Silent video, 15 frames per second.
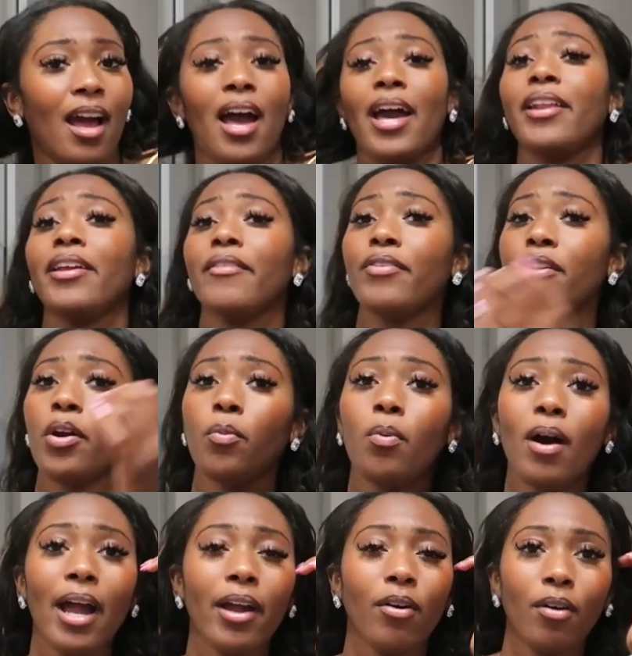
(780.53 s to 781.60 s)
I don't even know
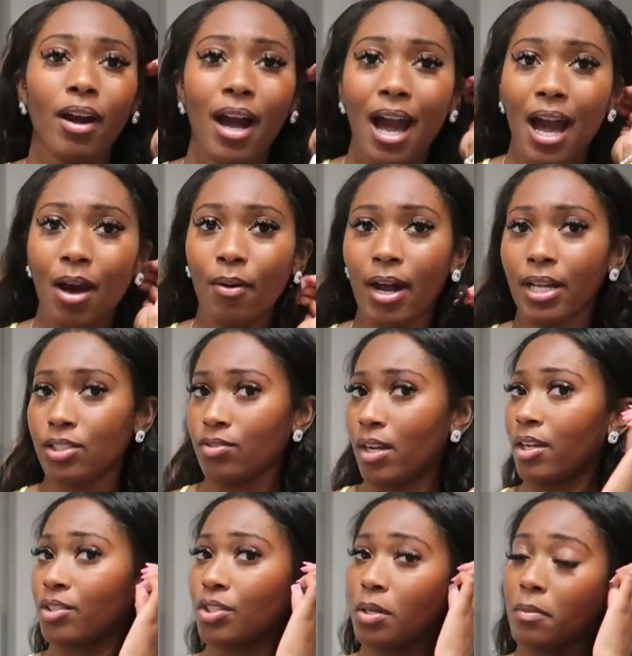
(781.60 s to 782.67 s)
why or how I
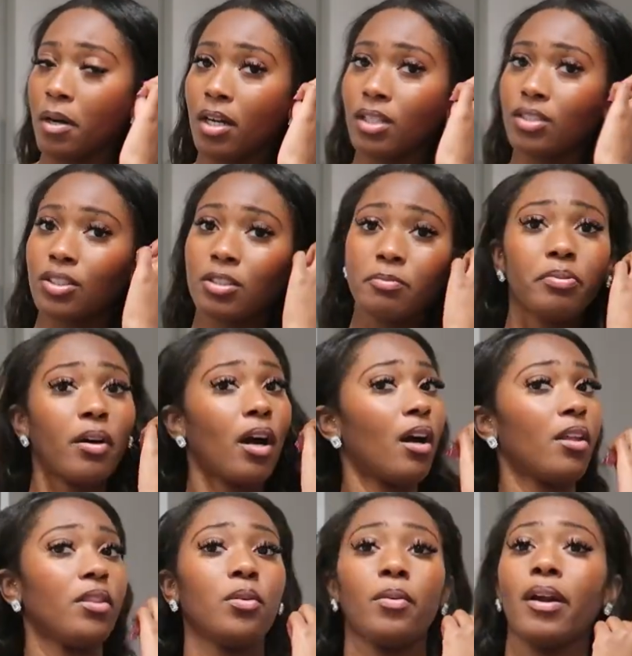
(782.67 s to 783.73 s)
drank so much,
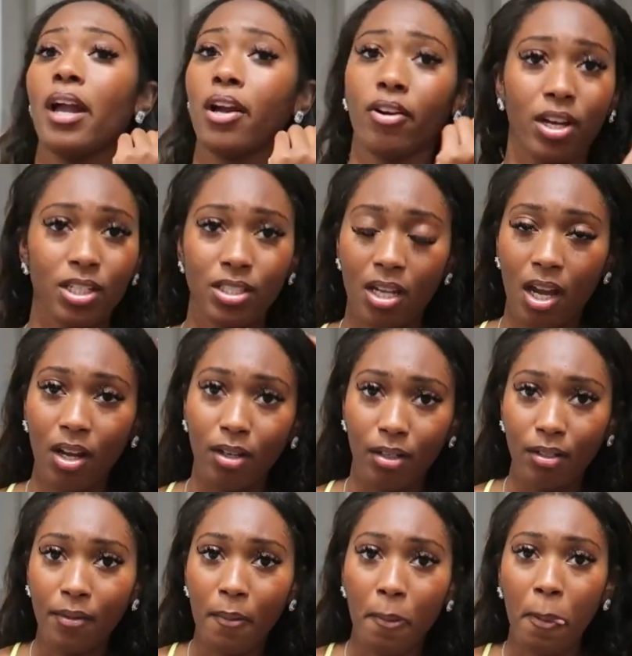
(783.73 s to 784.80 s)
but the way I crashed
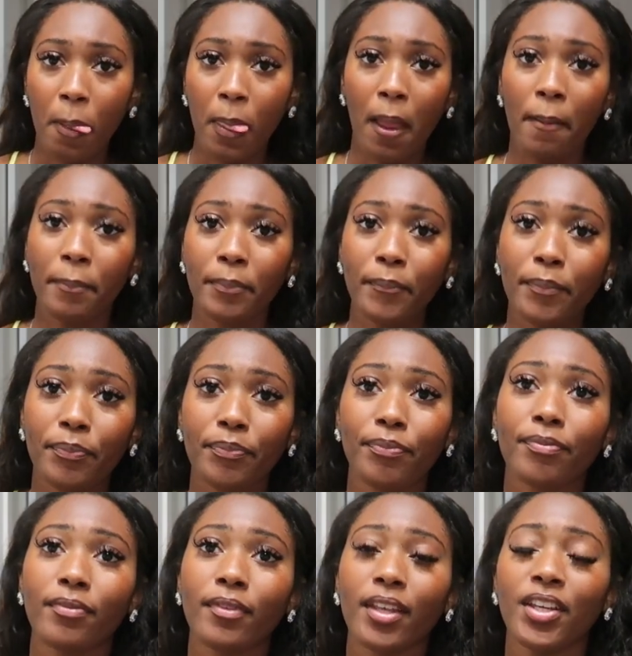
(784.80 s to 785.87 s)
out
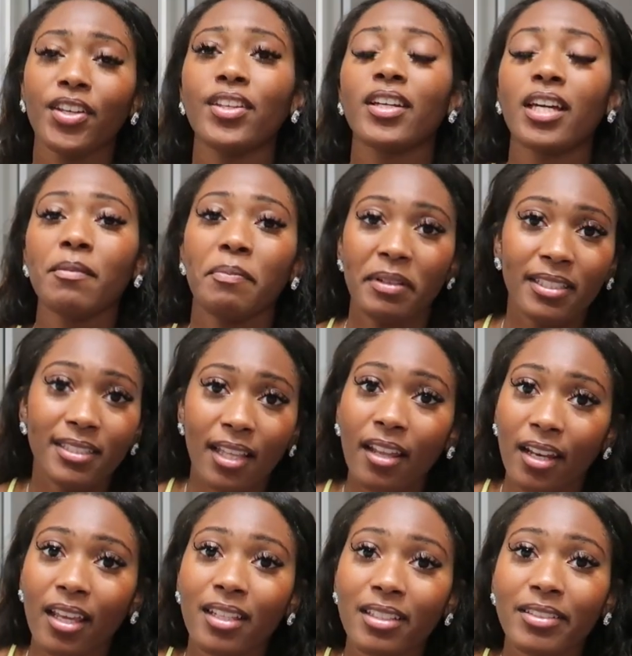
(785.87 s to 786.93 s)
could be
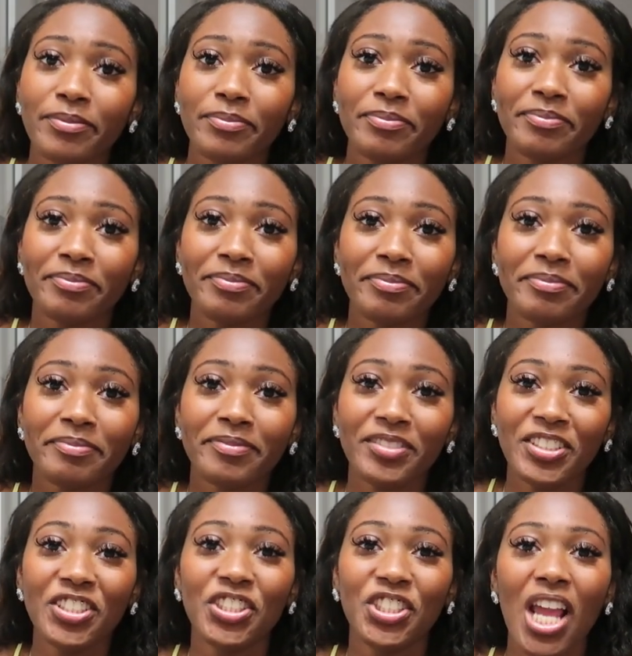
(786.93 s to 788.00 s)
studied.
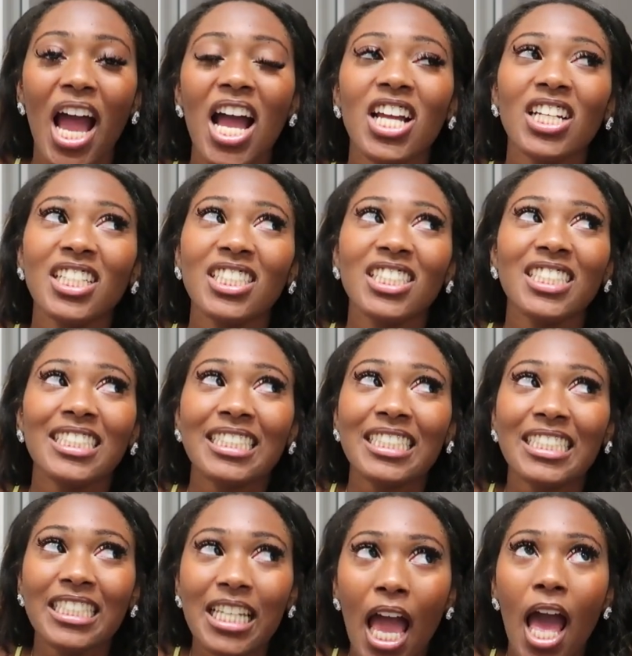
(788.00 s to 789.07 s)

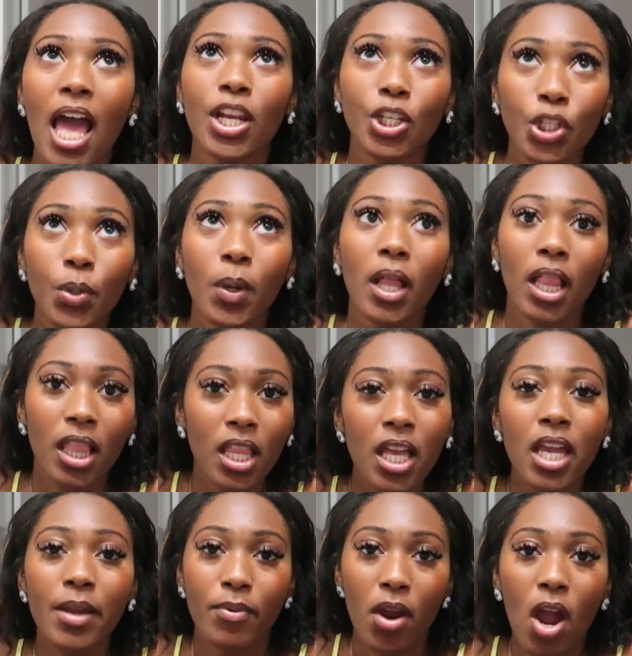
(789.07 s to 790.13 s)

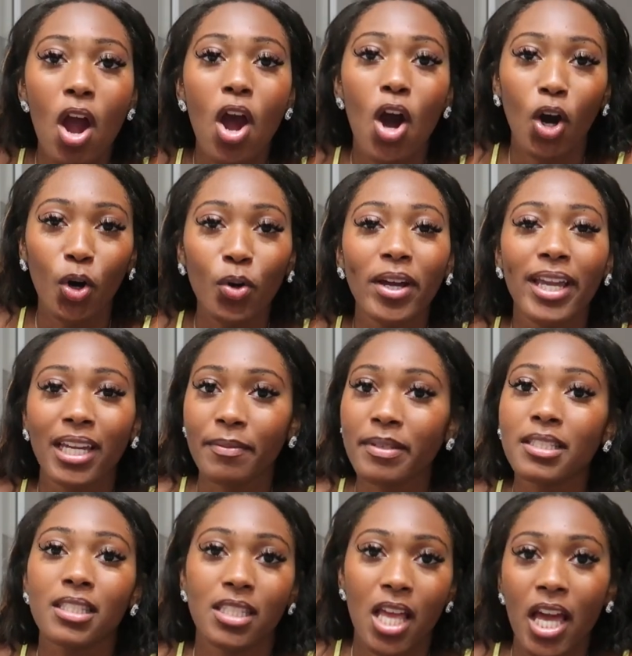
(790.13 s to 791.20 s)
Genuinely, bro, it could
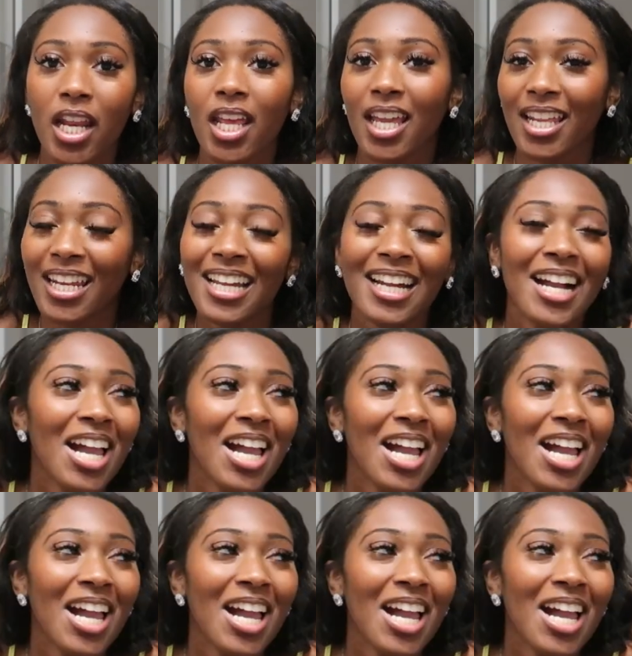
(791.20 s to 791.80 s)
be studied.